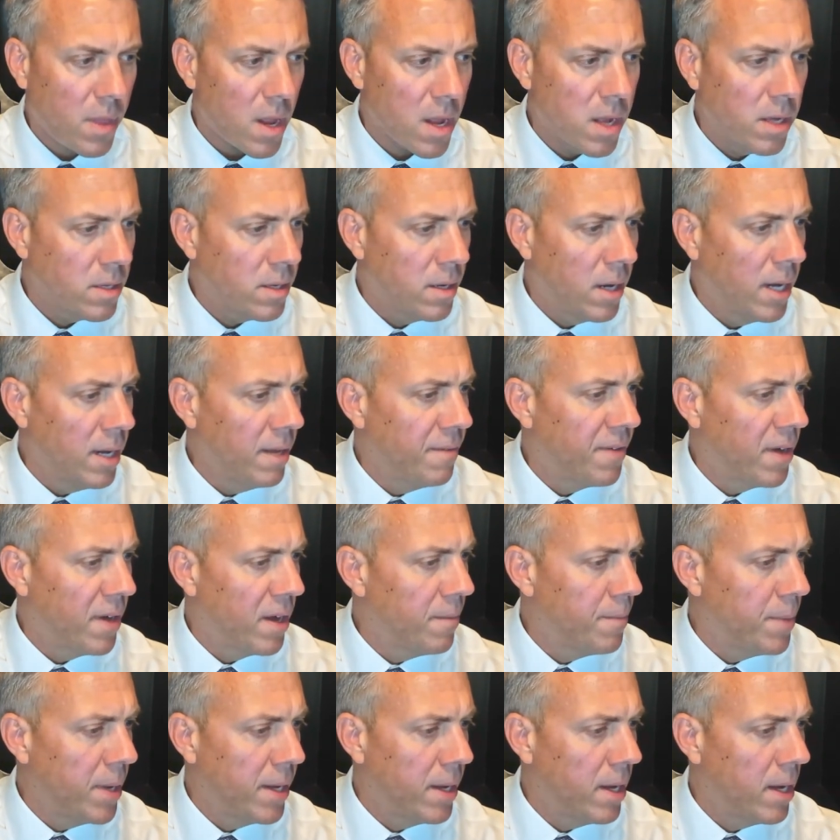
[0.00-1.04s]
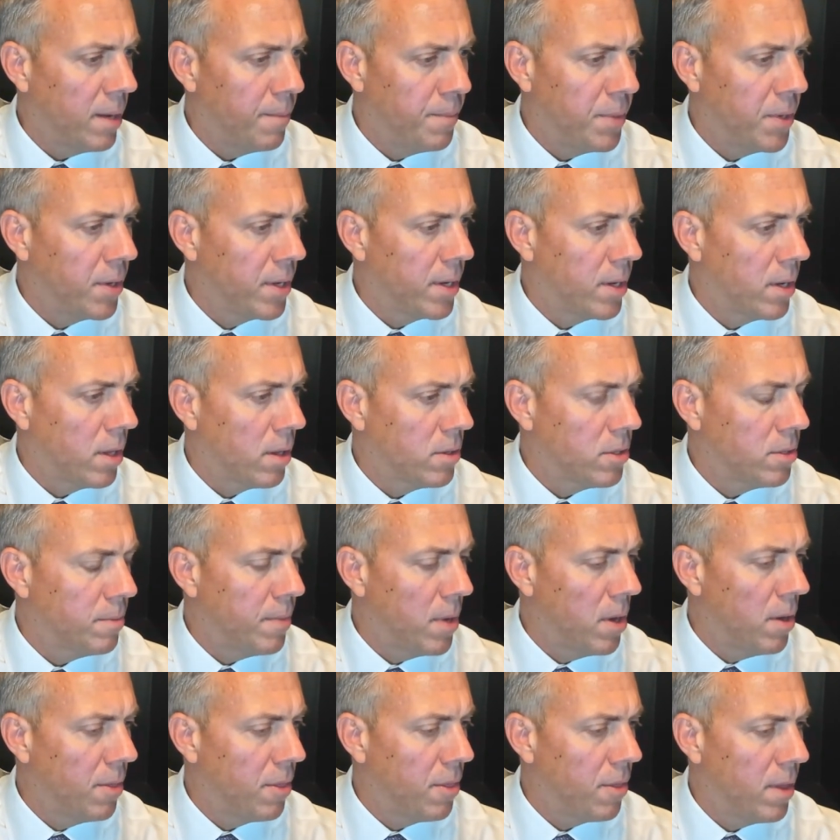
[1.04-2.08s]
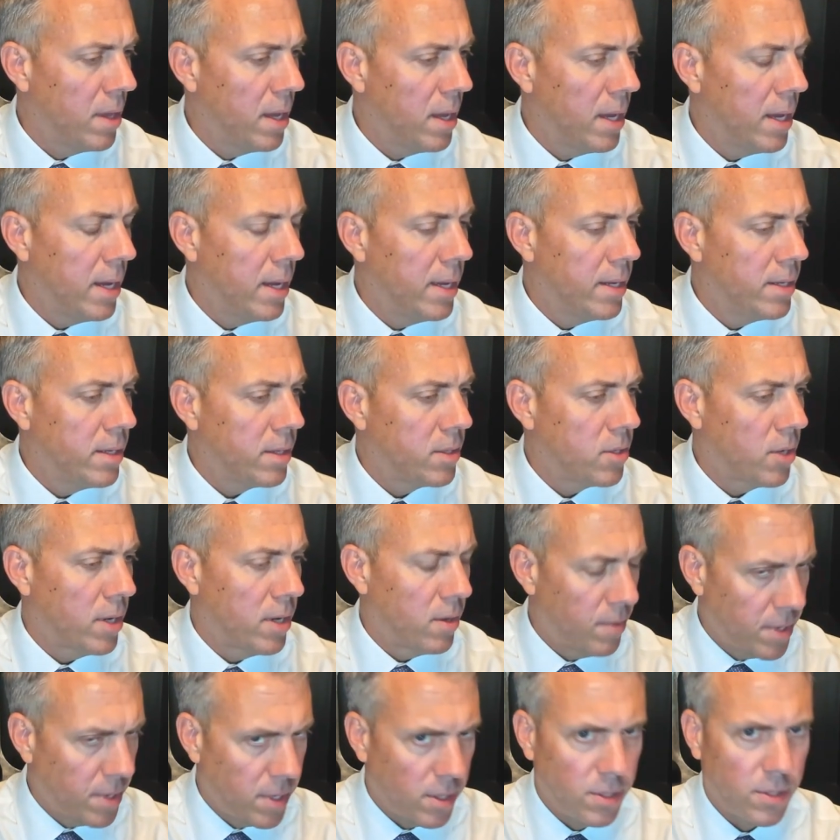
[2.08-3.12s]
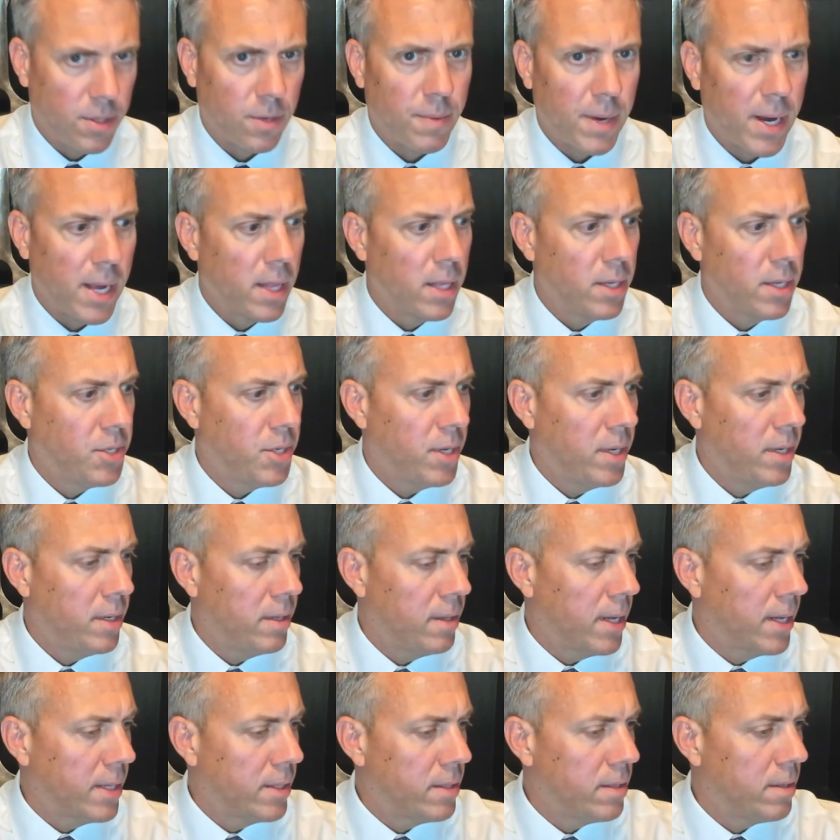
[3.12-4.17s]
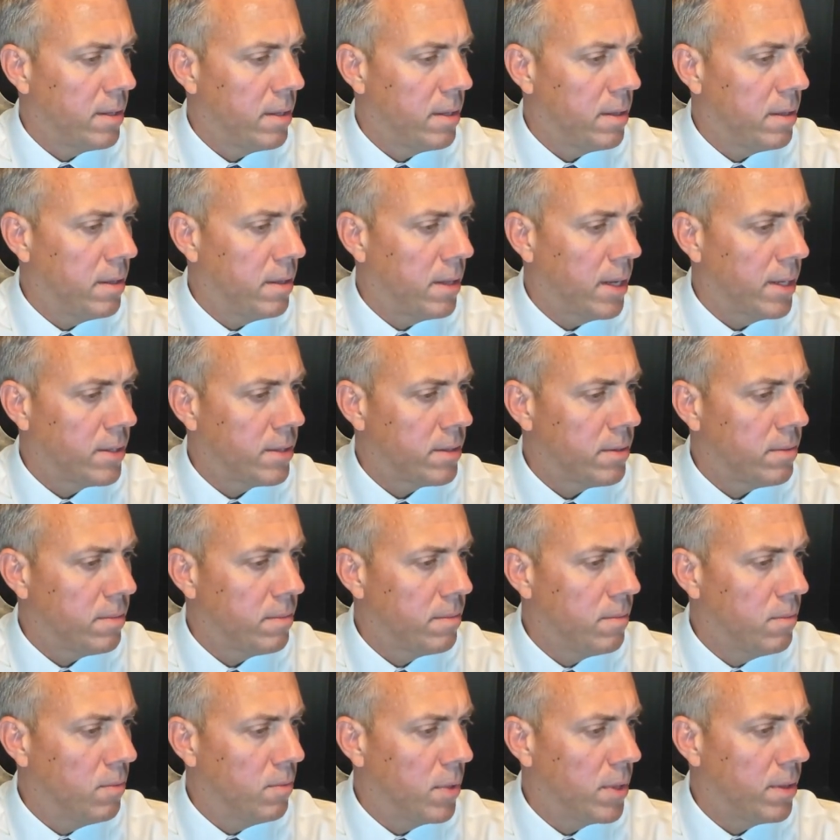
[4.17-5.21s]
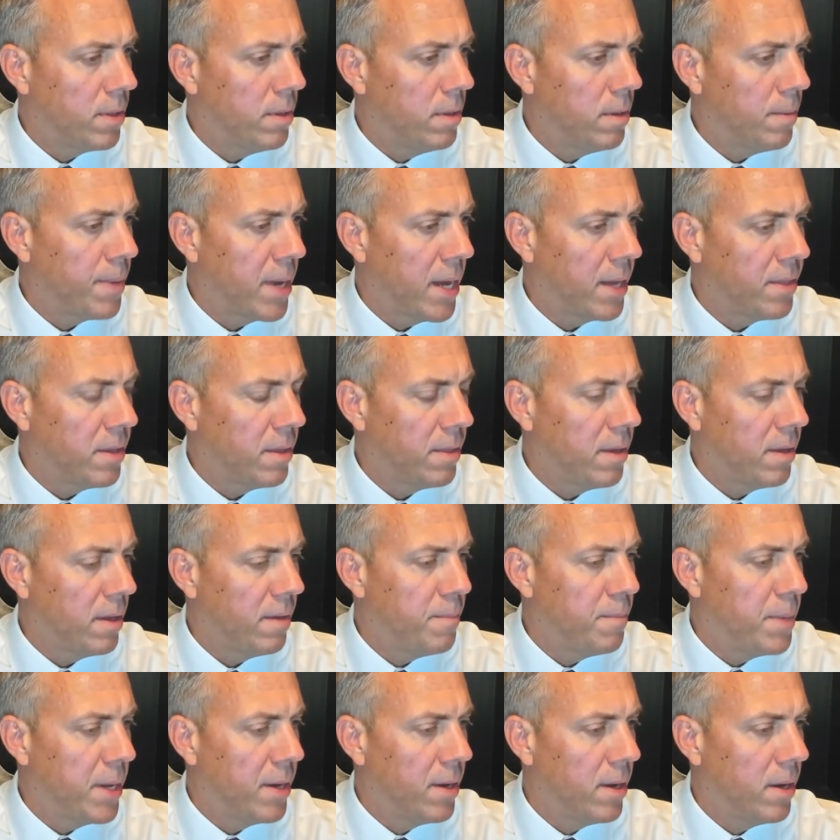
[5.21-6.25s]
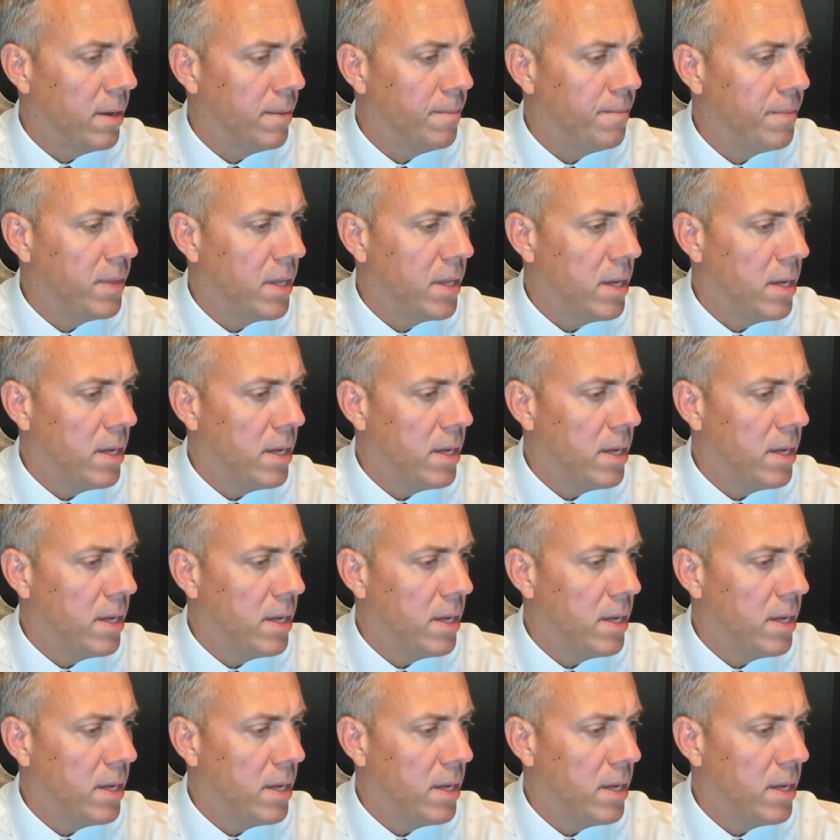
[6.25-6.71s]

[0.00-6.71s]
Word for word: It's $95 uh, billion a month to try to reduce their balance sheet. That's, that's what the path that they've been on.